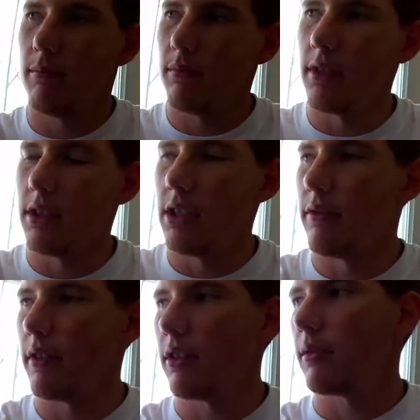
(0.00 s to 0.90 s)
See if I've got
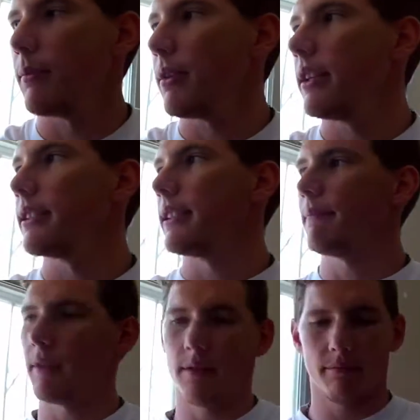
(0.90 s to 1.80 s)
any pliers here.
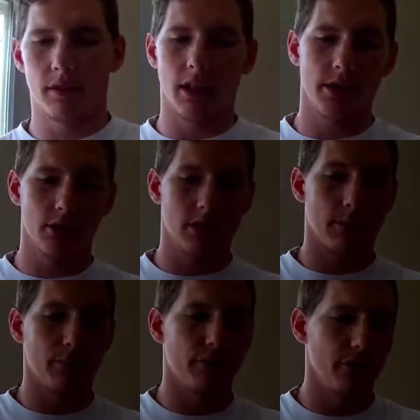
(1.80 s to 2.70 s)
Yeah, I
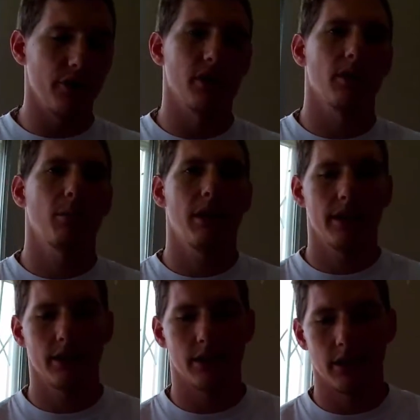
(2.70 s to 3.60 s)
prefer using pliers
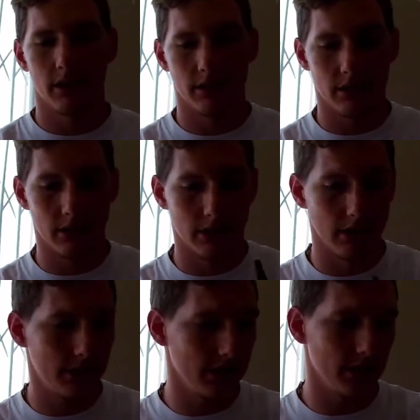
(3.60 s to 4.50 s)
than
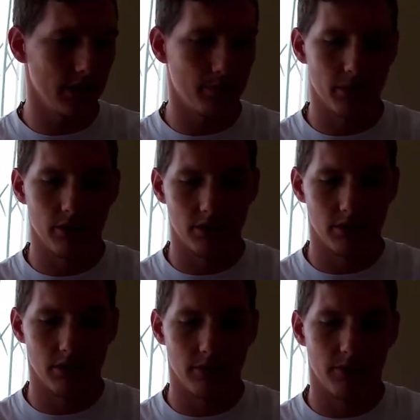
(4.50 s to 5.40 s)
scissors, because
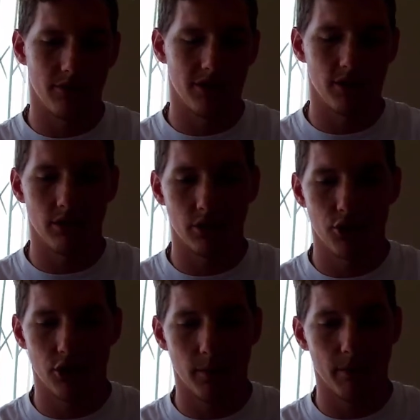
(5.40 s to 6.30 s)
the scissors aren't
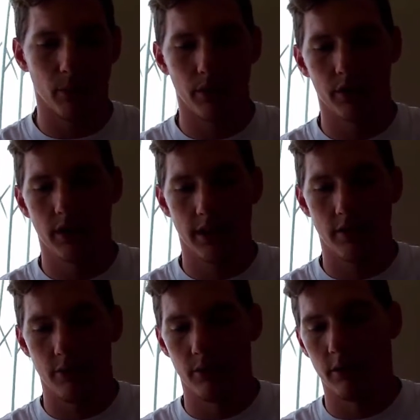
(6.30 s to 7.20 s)
sharp, they won't cut
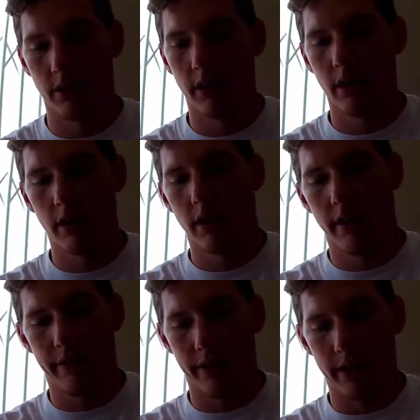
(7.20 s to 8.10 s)
through thick
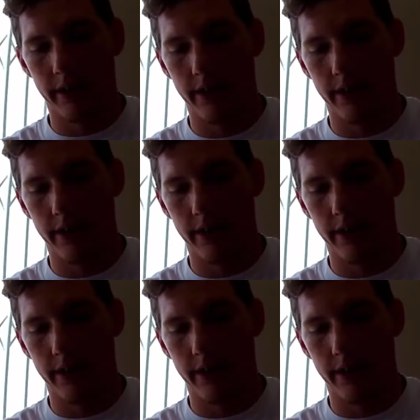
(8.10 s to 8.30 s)
leader.